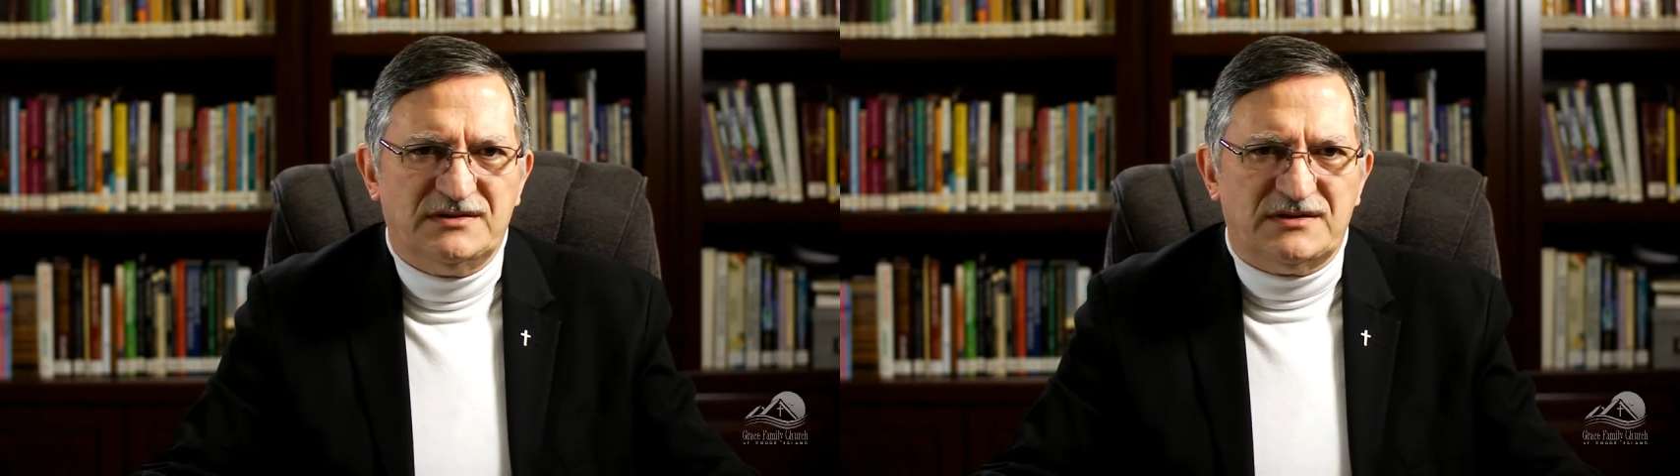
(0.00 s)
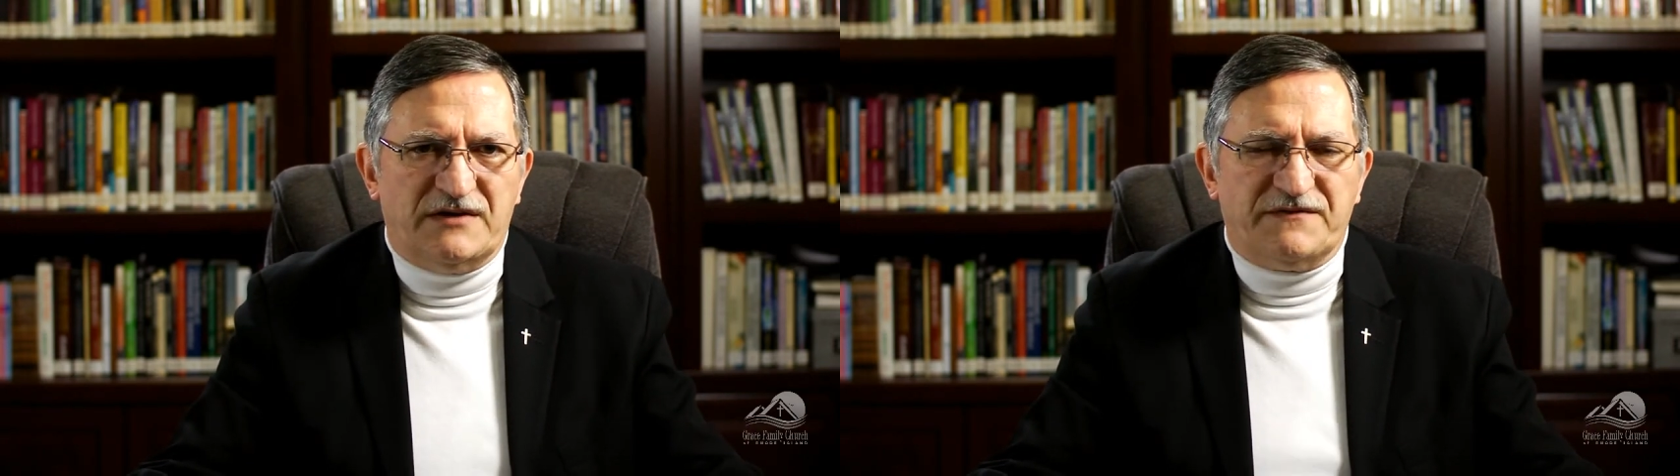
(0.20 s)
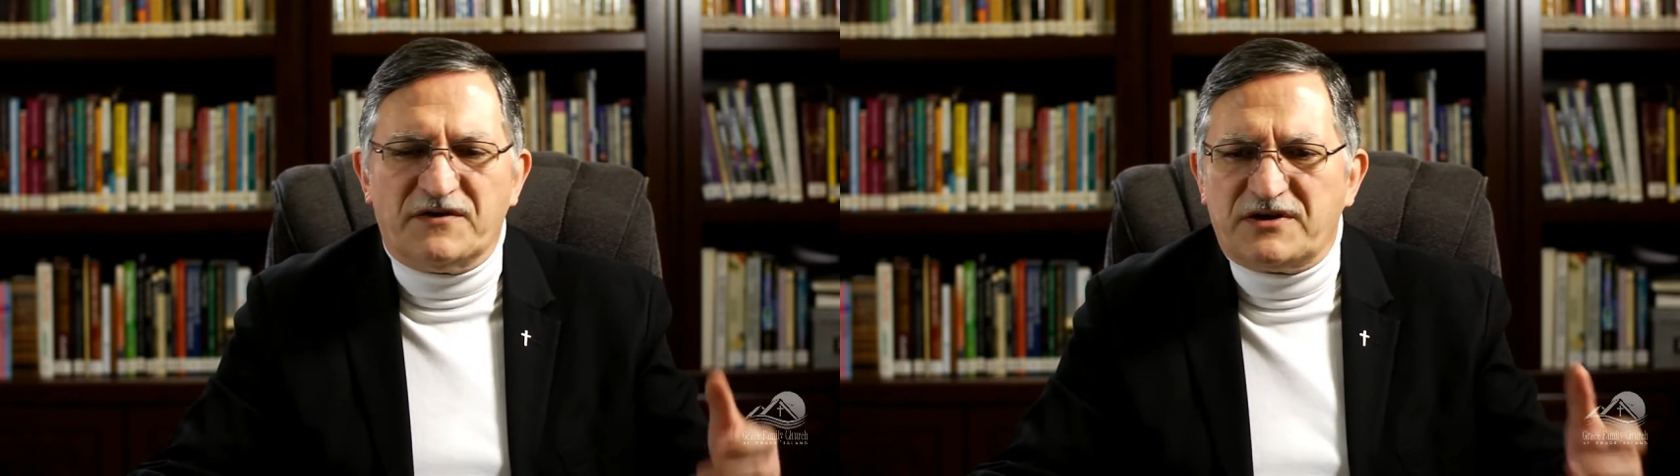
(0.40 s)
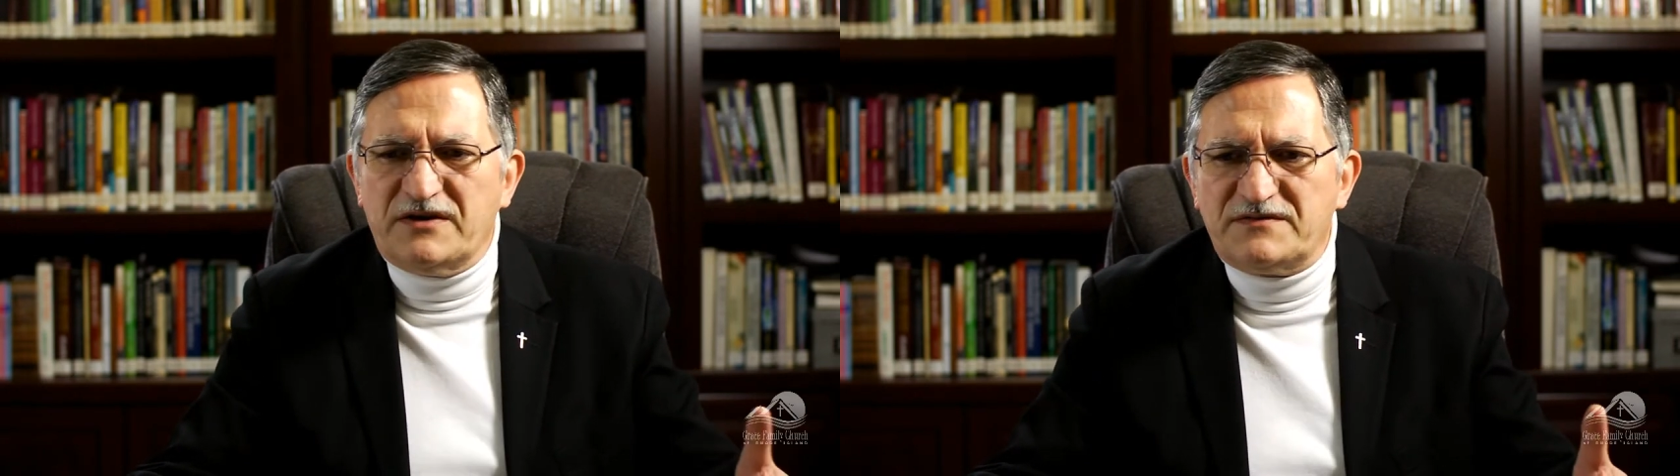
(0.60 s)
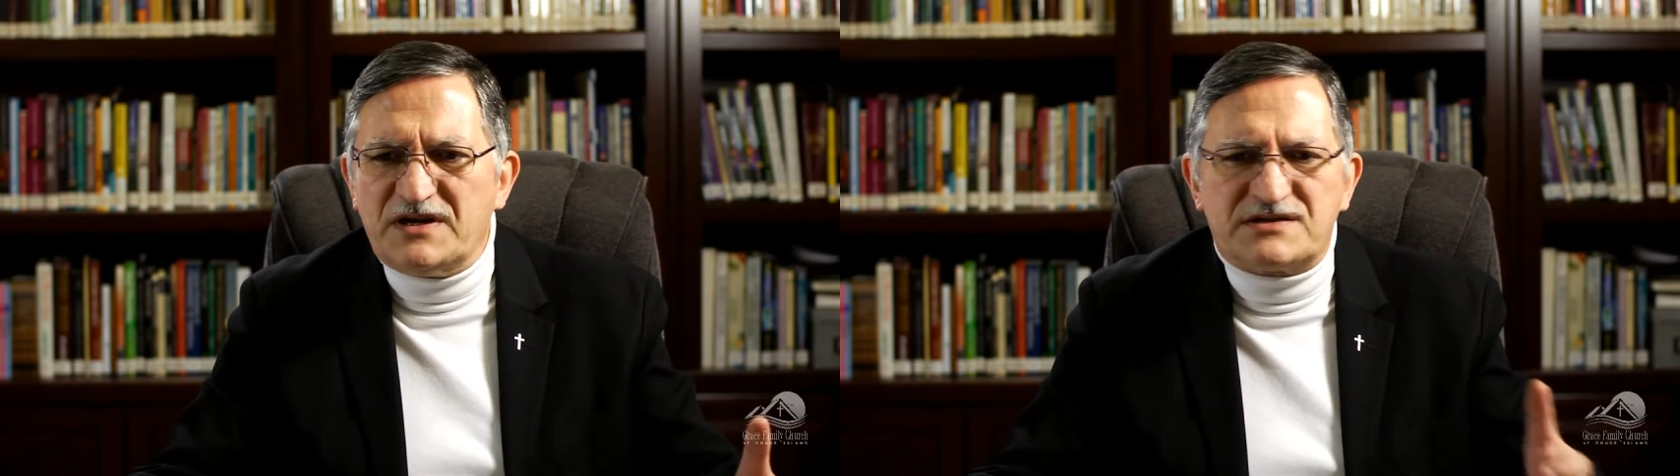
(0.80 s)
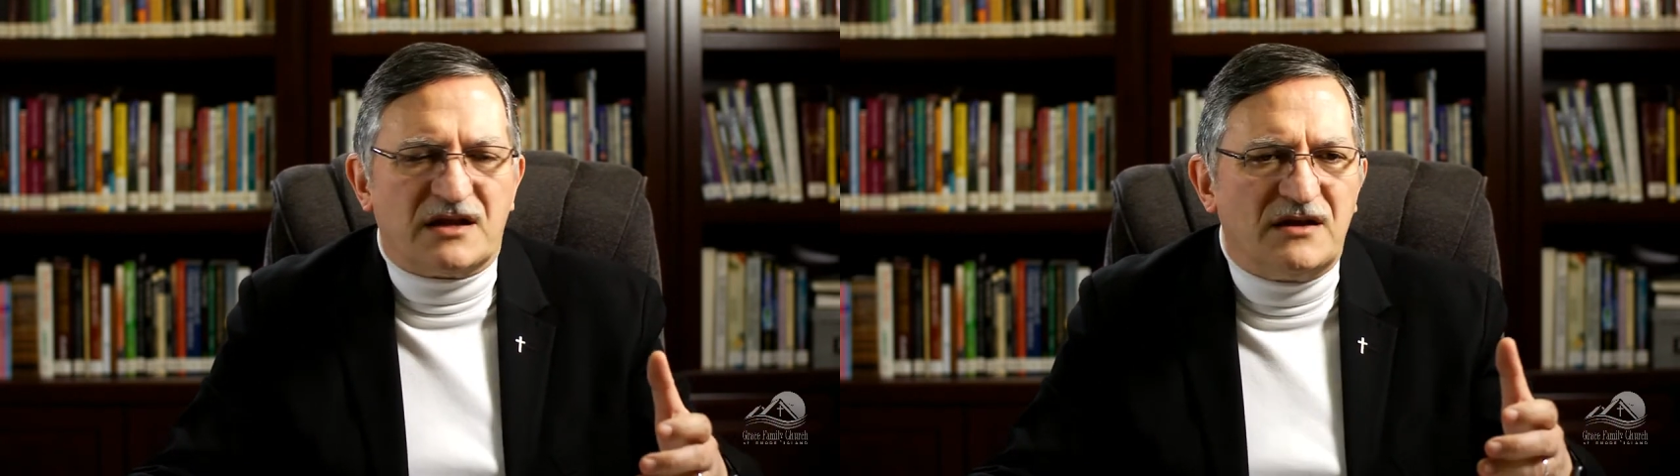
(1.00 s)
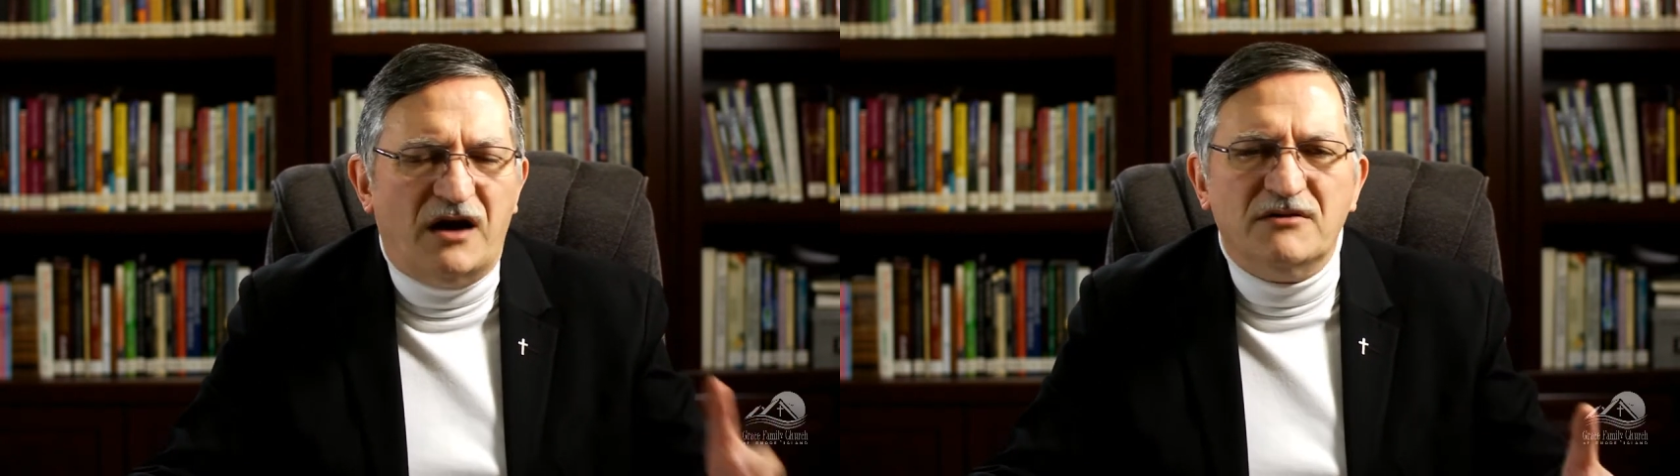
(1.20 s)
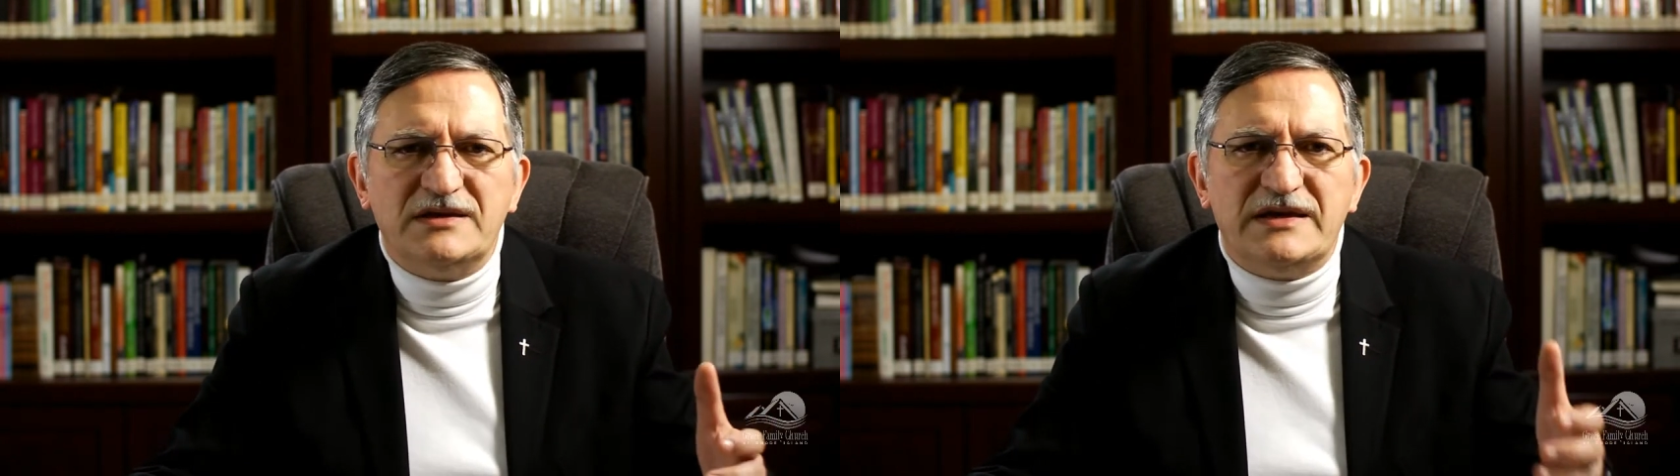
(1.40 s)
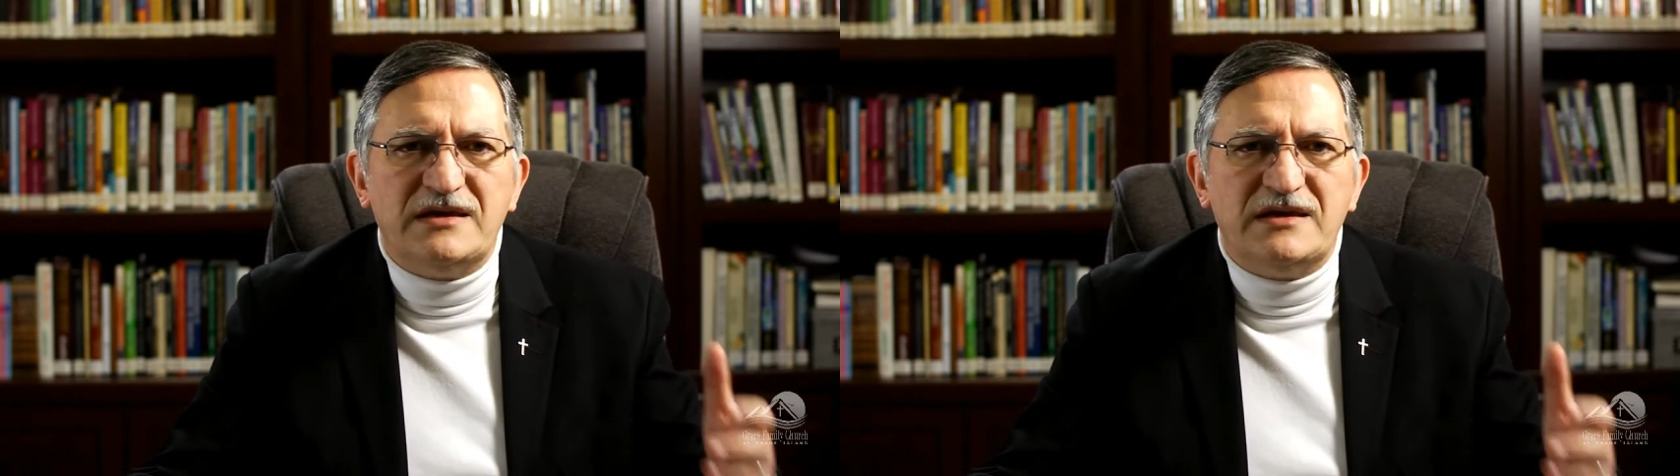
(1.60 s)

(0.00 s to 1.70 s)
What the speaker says: A forgiveness that only